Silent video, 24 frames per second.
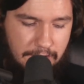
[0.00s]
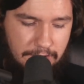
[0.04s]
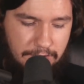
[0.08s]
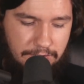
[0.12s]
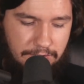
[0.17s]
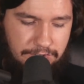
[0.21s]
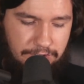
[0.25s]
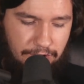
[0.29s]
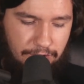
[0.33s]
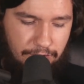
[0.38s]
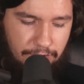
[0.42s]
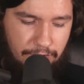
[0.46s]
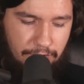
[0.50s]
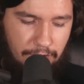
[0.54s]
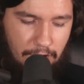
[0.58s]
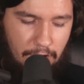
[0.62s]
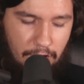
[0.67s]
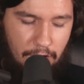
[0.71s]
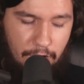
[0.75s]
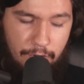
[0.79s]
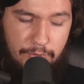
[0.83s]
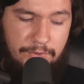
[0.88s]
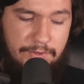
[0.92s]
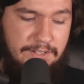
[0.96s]
So
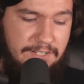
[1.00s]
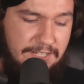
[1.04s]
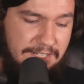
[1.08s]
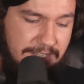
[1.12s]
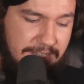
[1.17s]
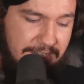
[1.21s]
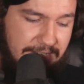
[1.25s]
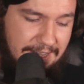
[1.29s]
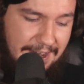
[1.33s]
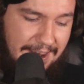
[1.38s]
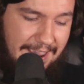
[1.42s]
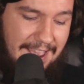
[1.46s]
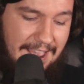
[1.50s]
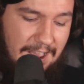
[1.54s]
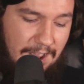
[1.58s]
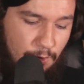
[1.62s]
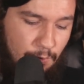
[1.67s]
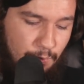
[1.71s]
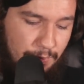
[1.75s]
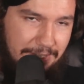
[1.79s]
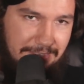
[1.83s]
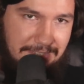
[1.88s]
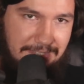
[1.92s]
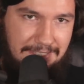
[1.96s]
only now
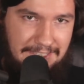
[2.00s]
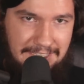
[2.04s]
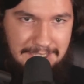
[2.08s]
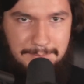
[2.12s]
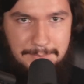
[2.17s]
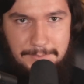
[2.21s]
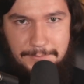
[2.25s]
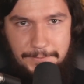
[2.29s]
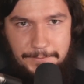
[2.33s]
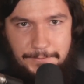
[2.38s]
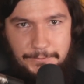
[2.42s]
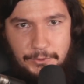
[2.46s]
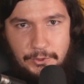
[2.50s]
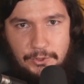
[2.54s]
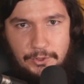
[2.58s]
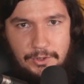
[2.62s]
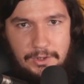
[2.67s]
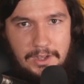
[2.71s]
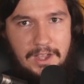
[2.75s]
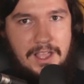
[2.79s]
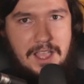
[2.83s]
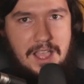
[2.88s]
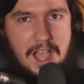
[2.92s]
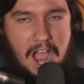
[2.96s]
with GIMP
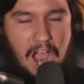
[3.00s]
4